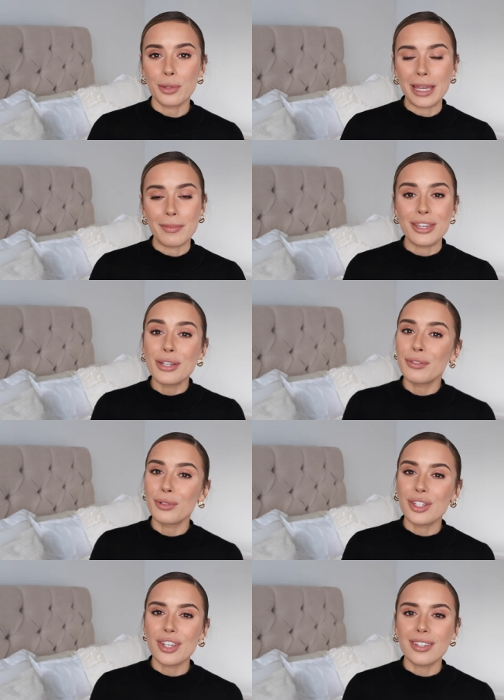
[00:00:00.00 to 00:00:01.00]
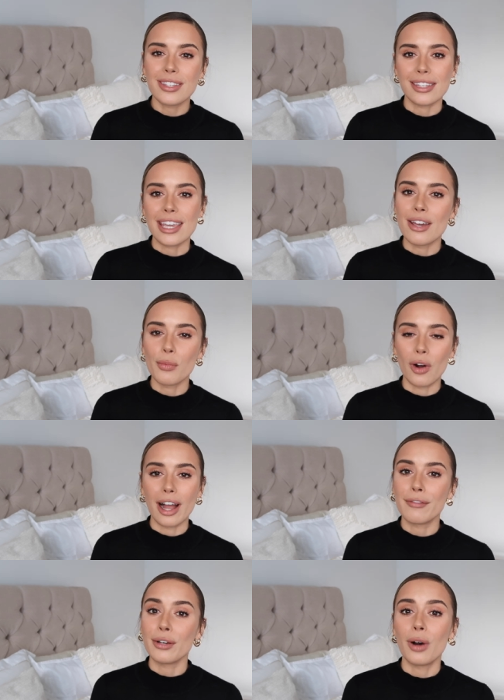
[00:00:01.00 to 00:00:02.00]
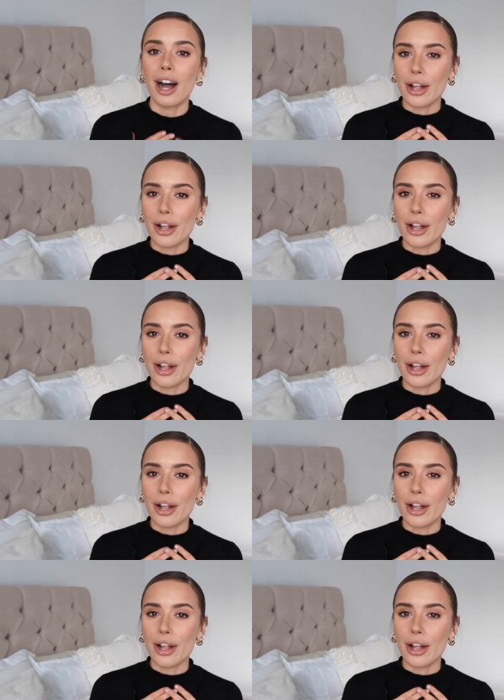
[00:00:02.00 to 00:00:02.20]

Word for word: it was maybe useful to you to see what I feel